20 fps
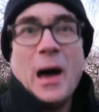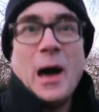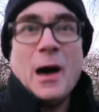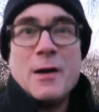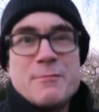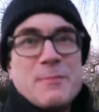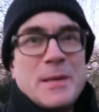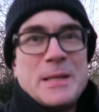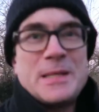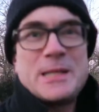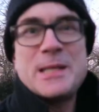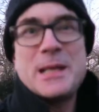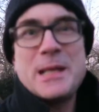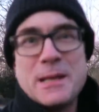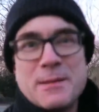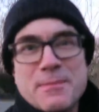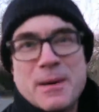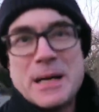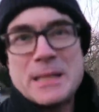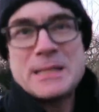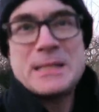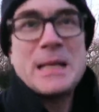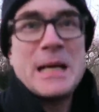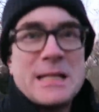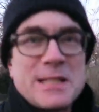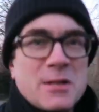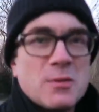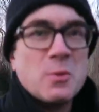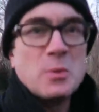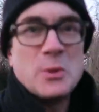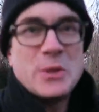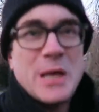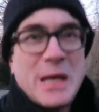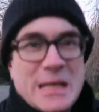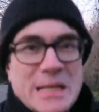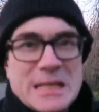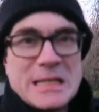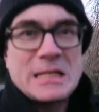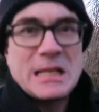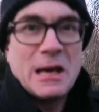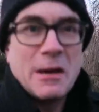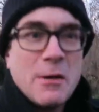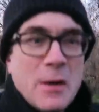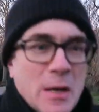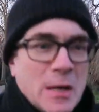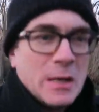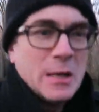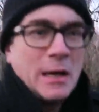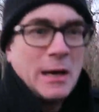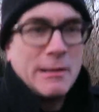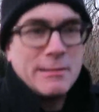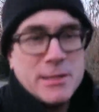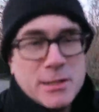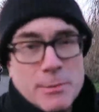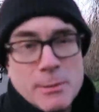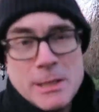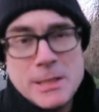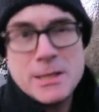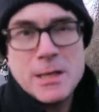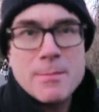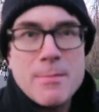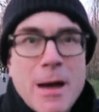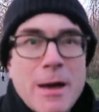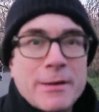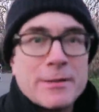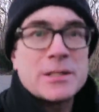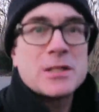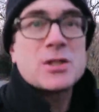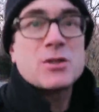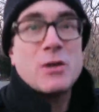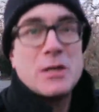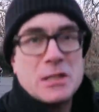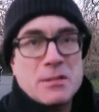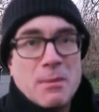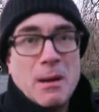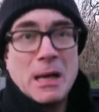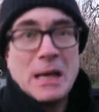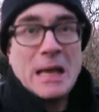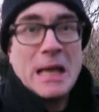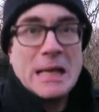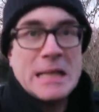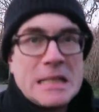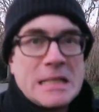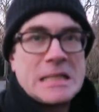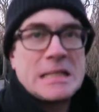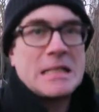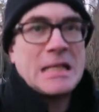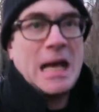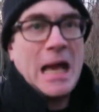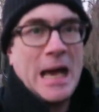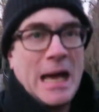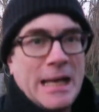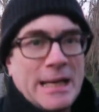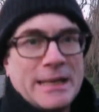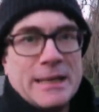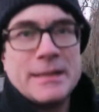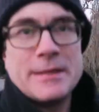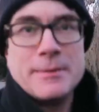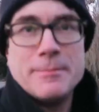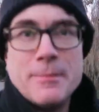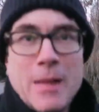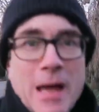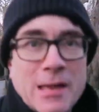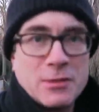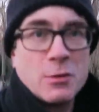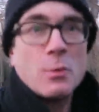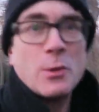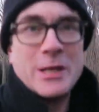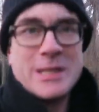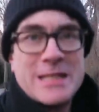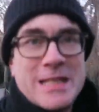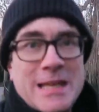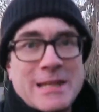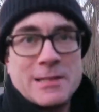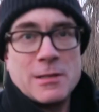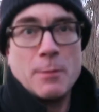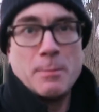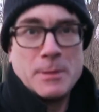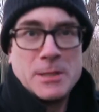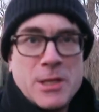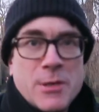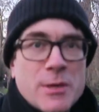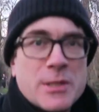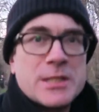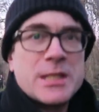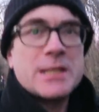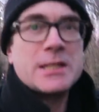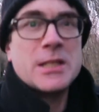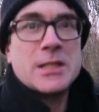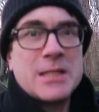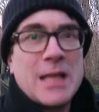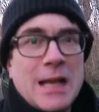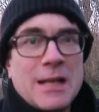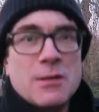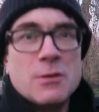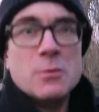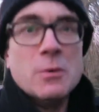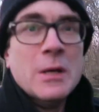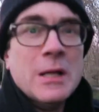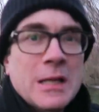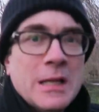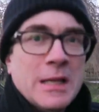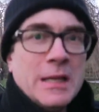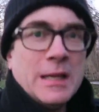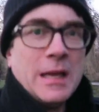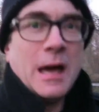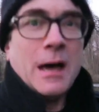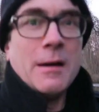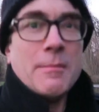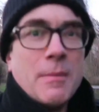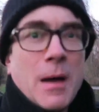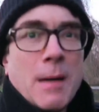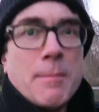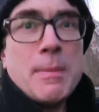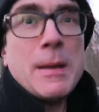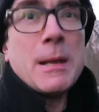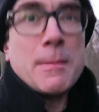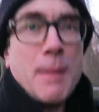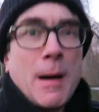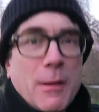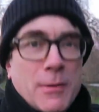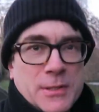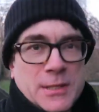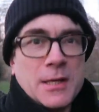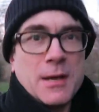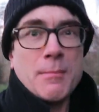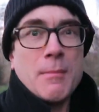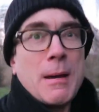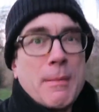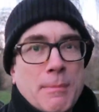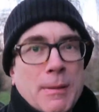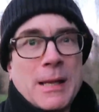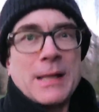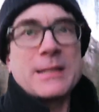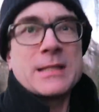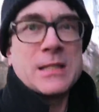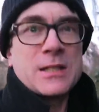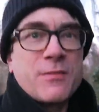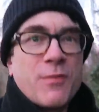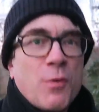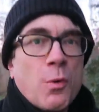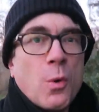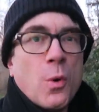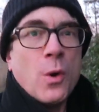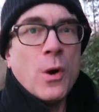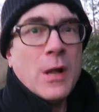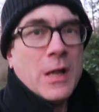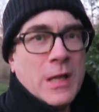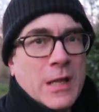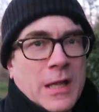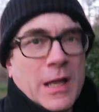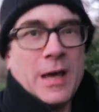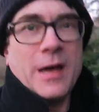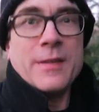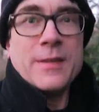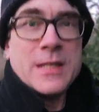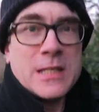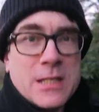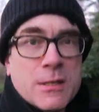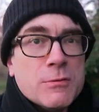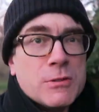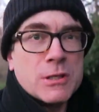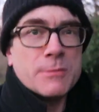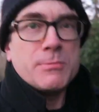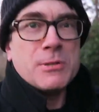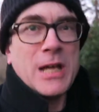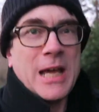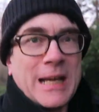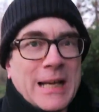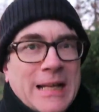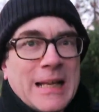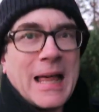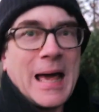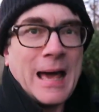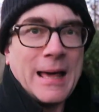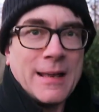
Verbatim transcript: I've been sitting at my desk all day so I just wanted to come out and stretch my legs and um, I thought I'd take the opportunity to tell you um, a bit about uh, my plans for uh, this YouTube channel